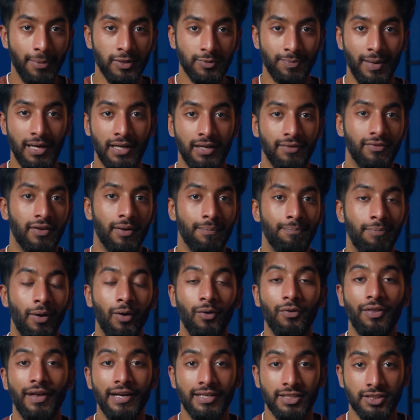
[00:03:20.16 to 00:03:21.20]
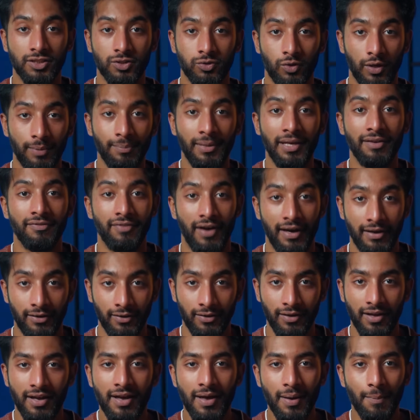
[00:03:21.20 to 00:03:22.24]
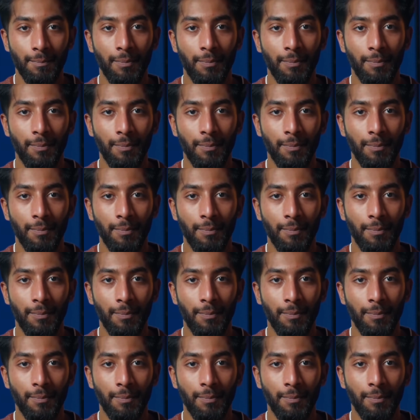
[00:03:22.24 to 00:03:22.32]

perspective, they're both extremely vital,